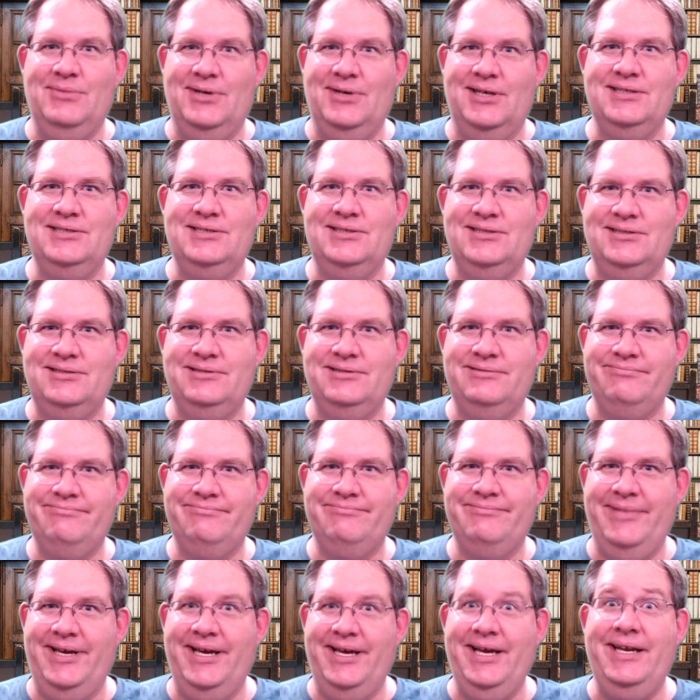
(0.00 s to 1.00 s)
much
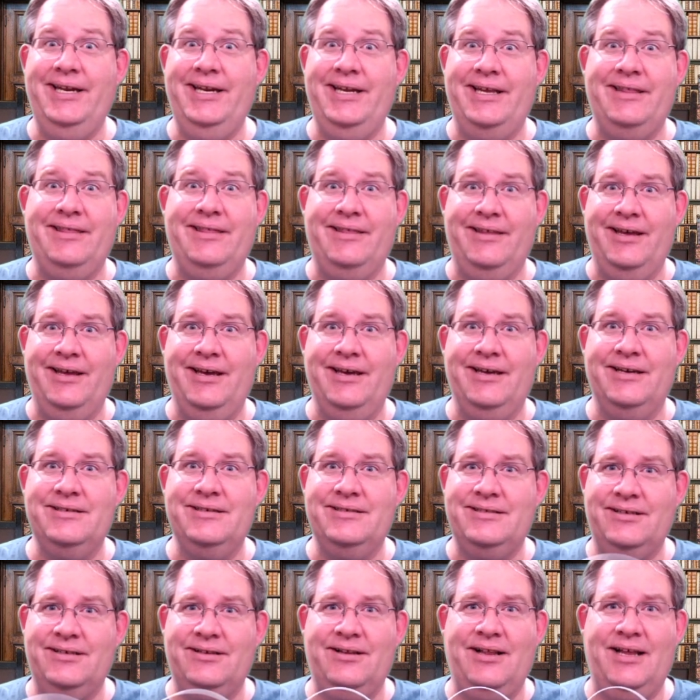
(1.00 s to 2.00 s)
anything
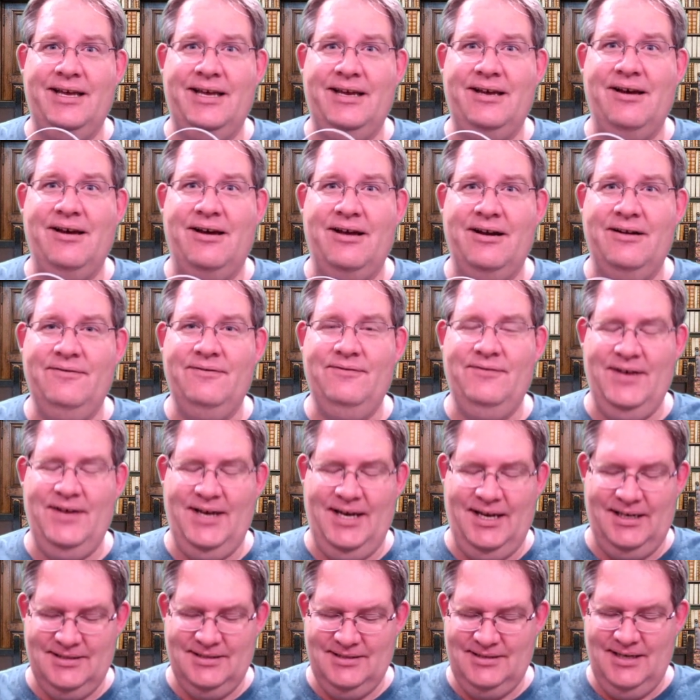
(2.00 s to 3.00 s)
until I got it
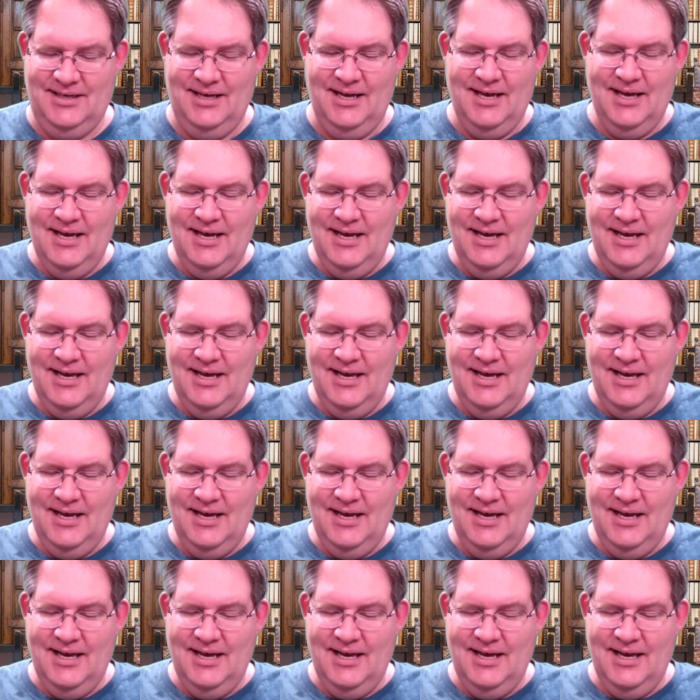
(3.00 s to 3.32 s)
fixed.